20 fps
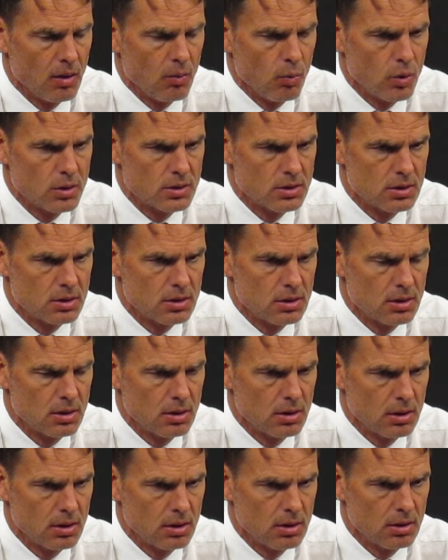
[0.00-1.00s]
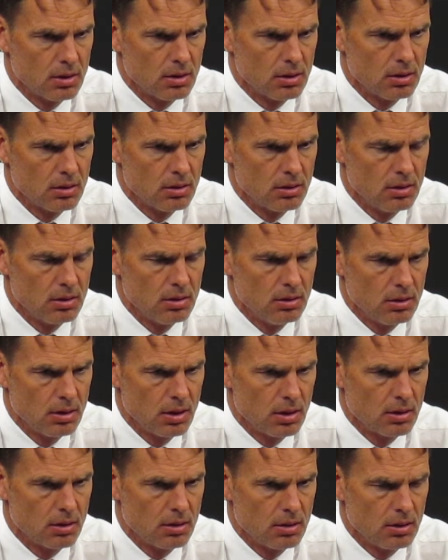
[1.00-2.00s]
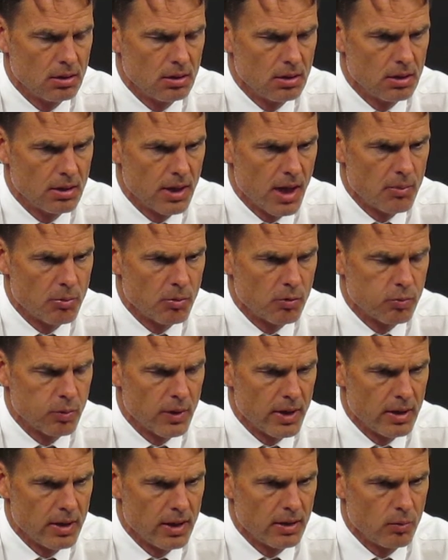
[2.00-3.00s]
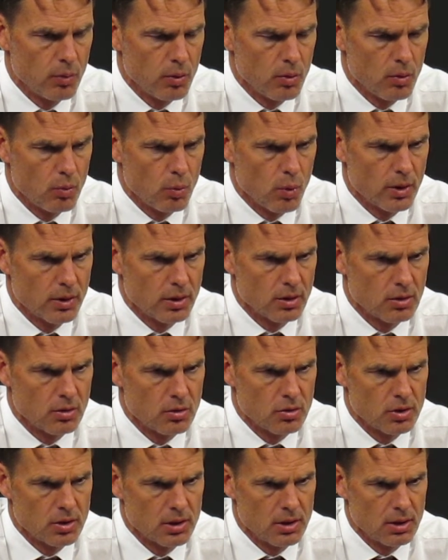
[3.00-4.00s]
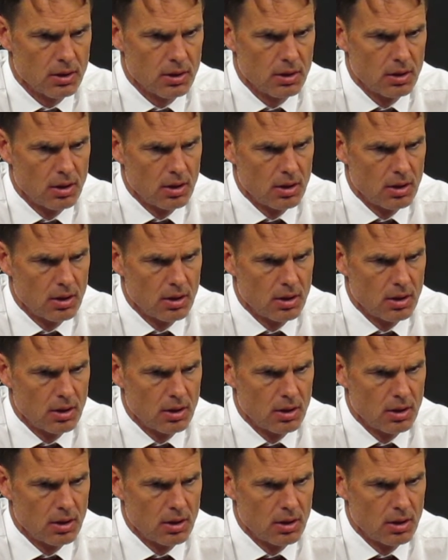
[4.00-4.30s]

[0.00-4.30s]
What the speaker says: wasn't the type of play that we wanted to see.